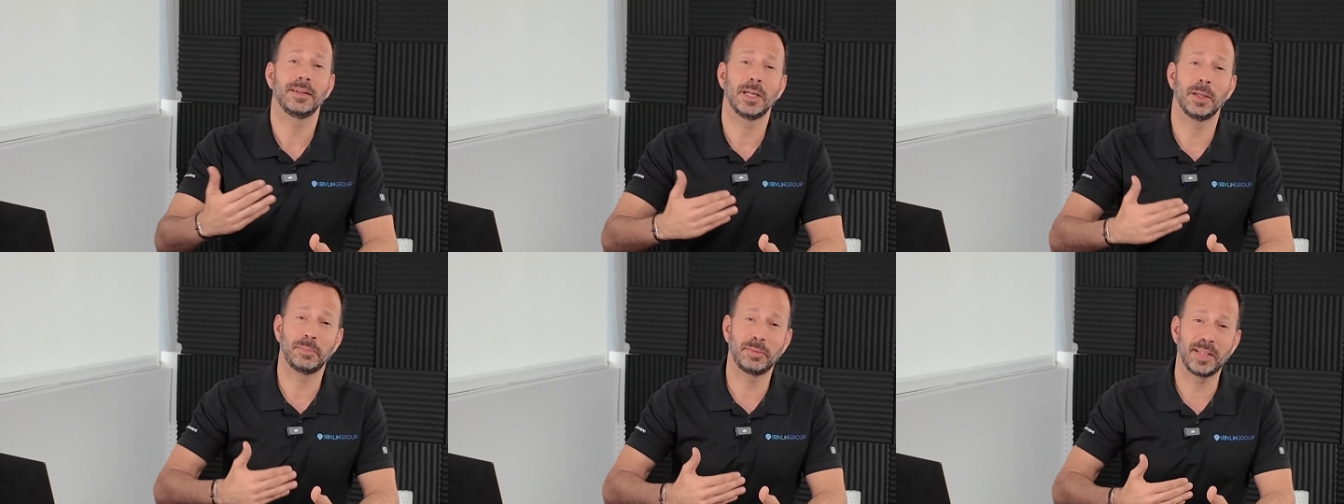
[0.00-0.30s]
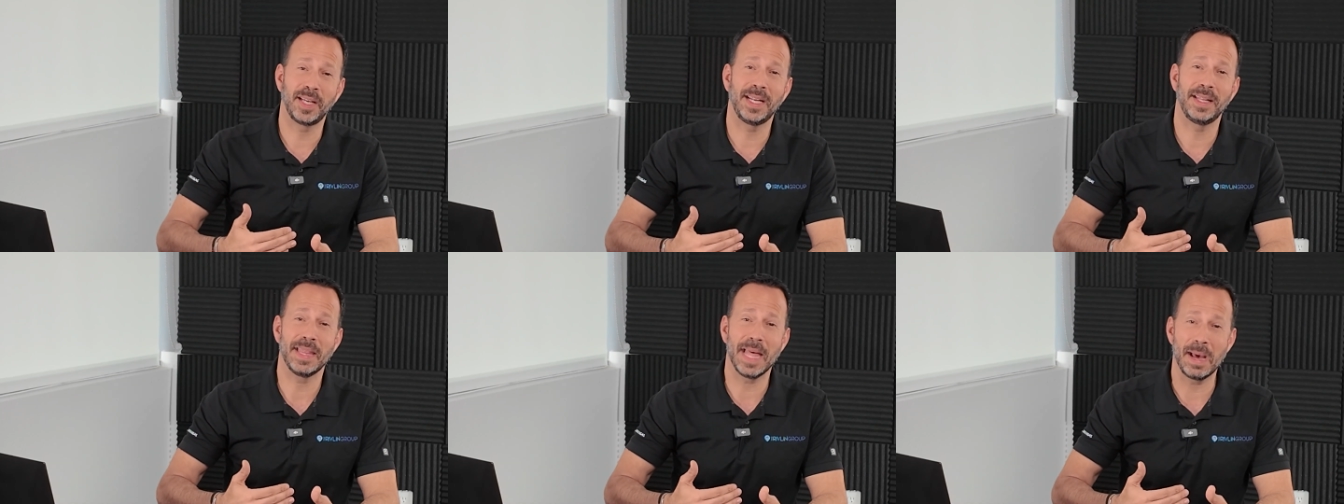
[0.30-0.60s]

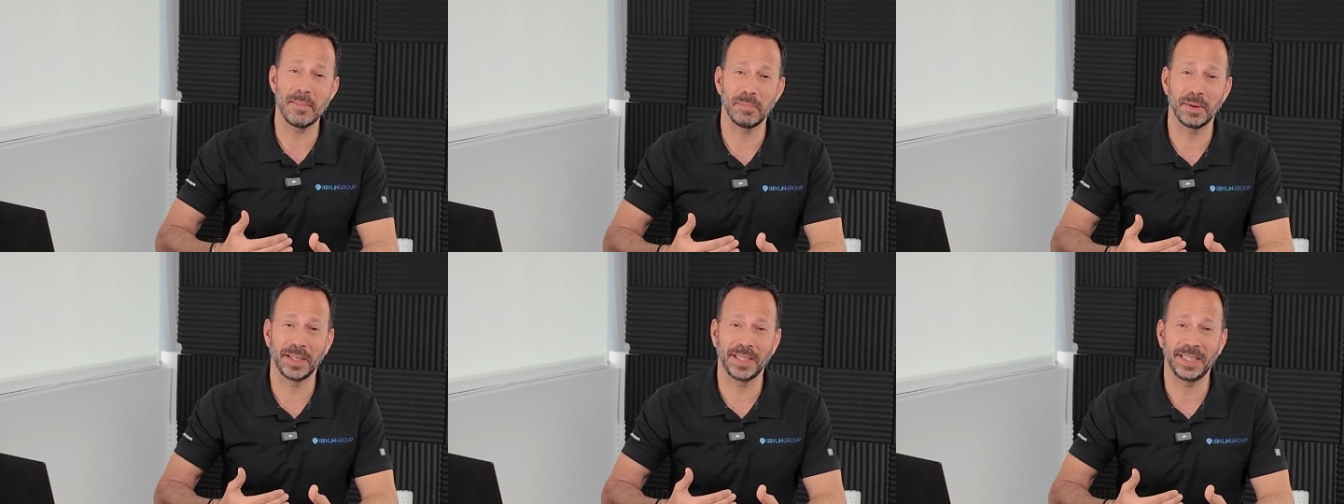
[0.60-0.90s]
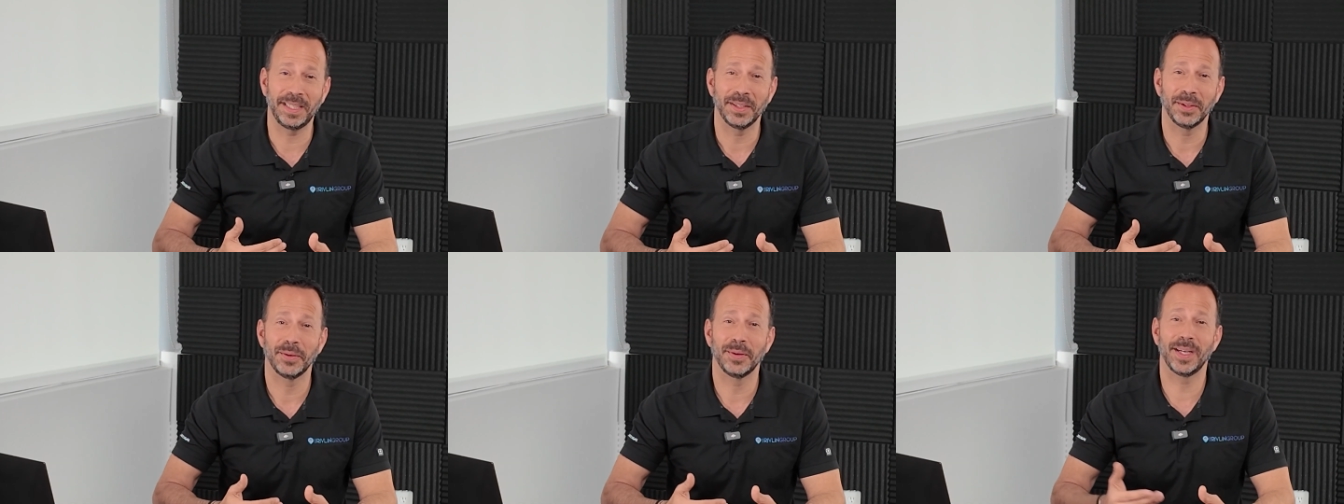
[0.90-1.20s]
obtain that
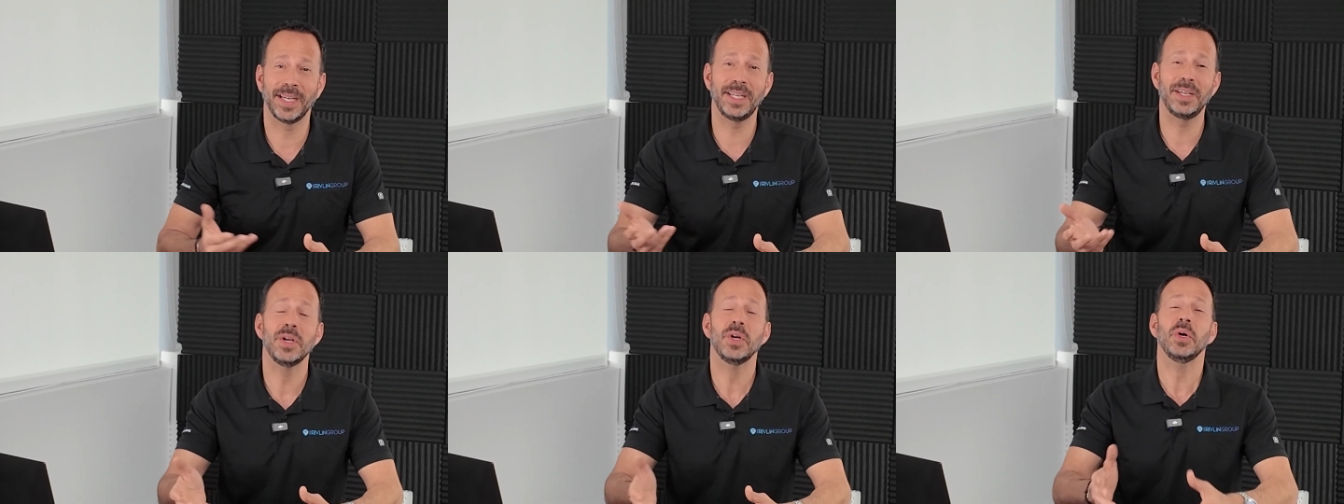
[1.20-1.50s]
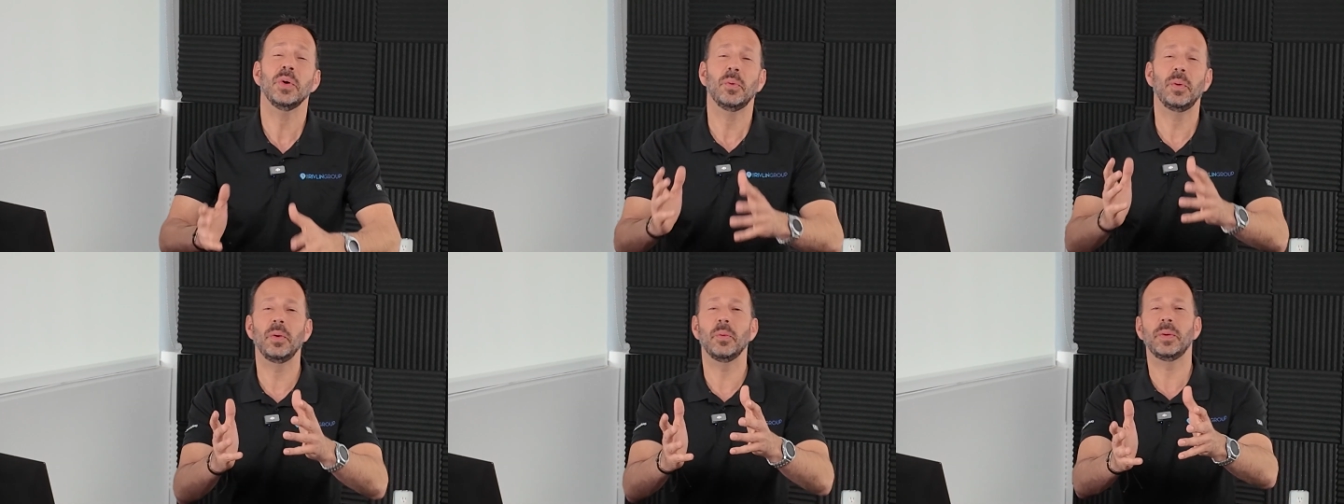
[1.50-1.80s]
money, right?
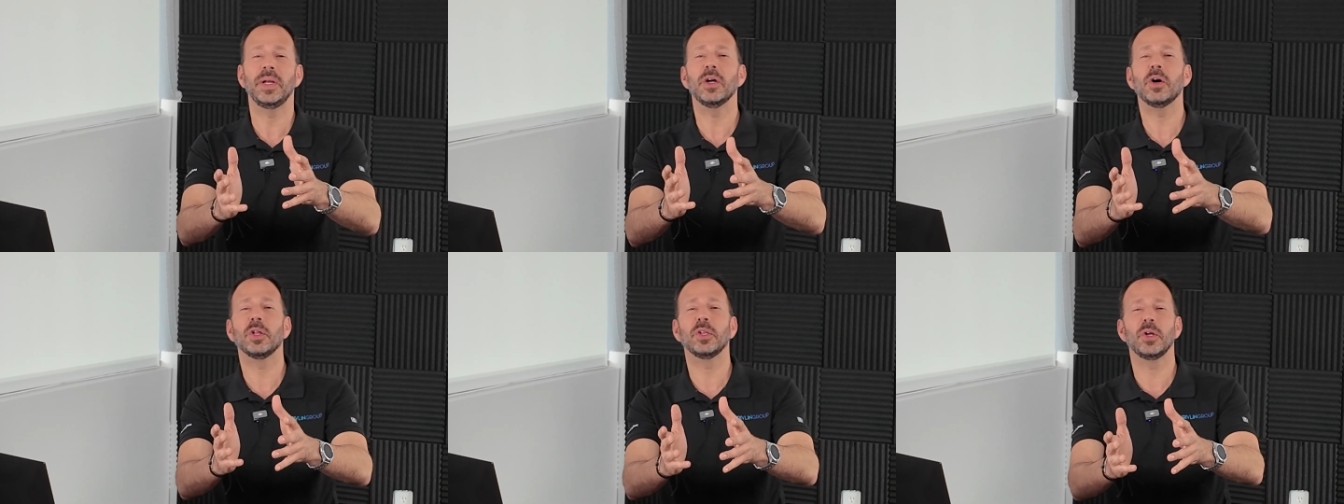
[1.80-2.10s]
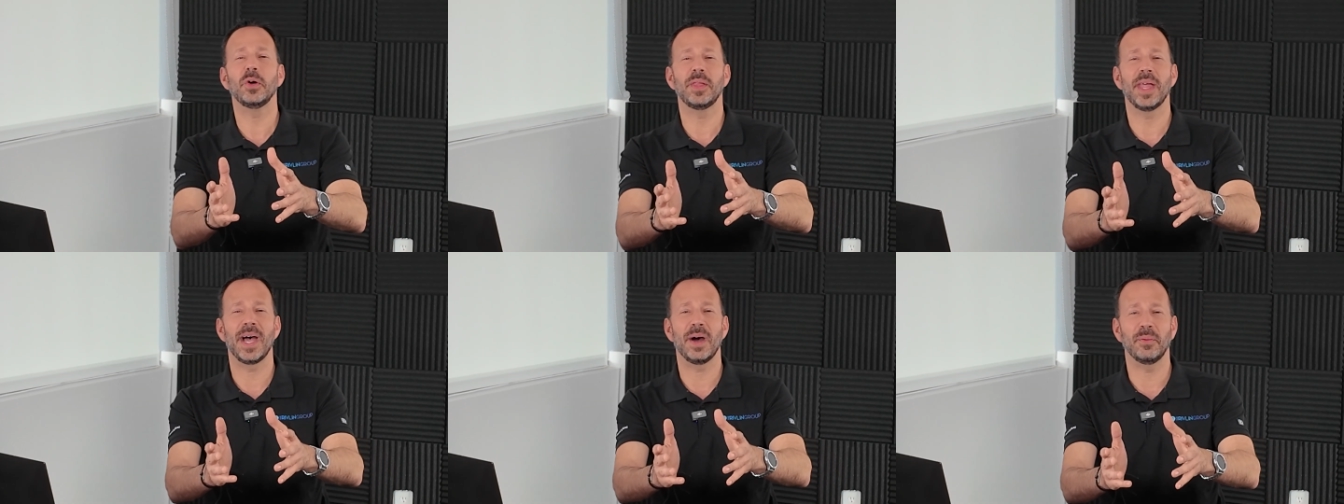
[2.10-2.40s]
We all
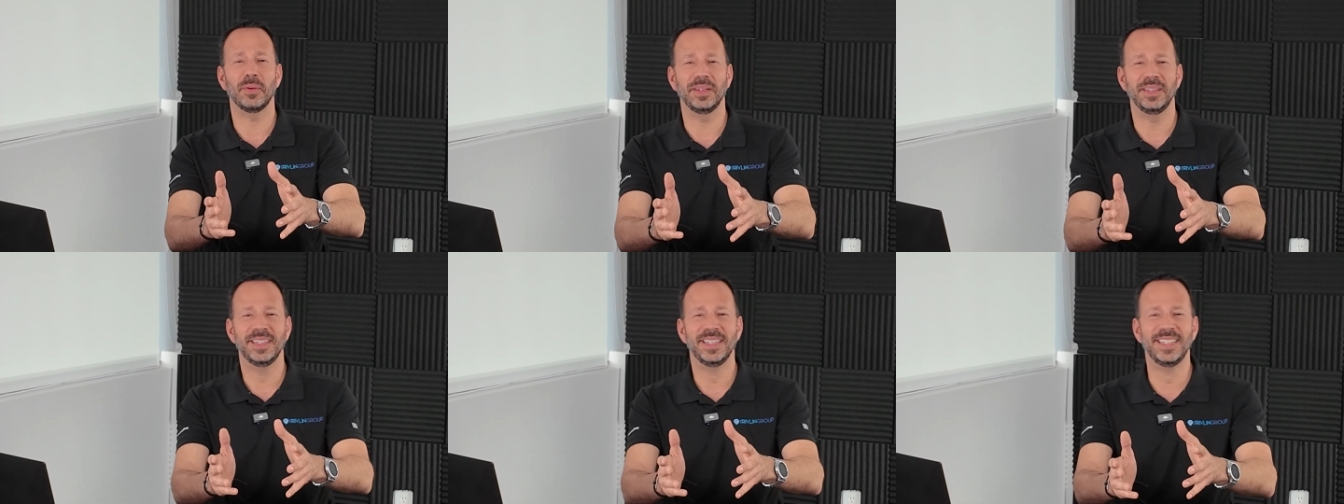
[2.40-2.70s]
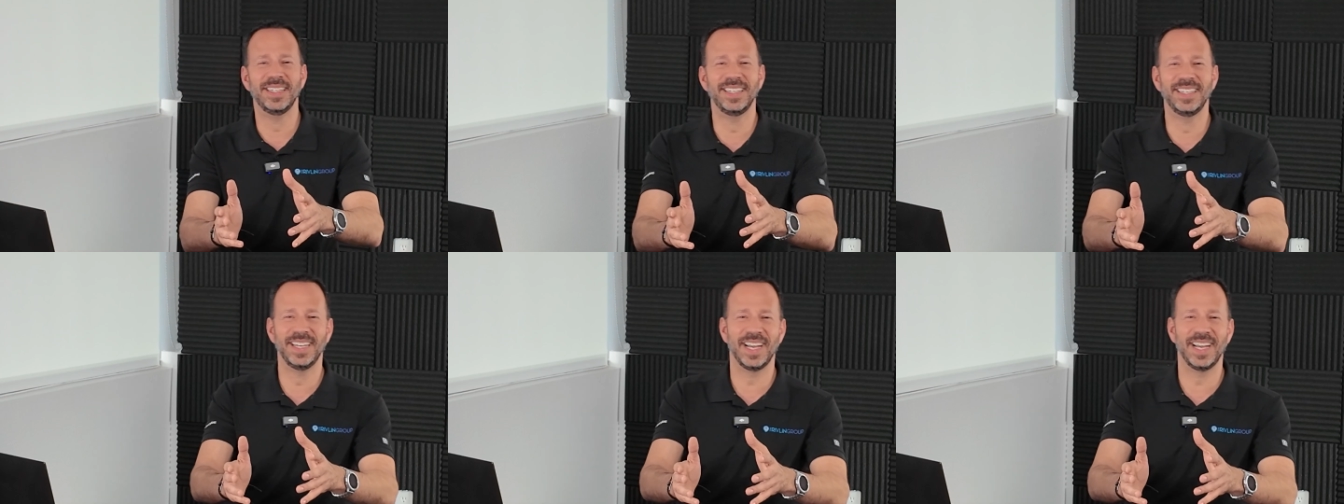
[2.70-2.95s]
know that one.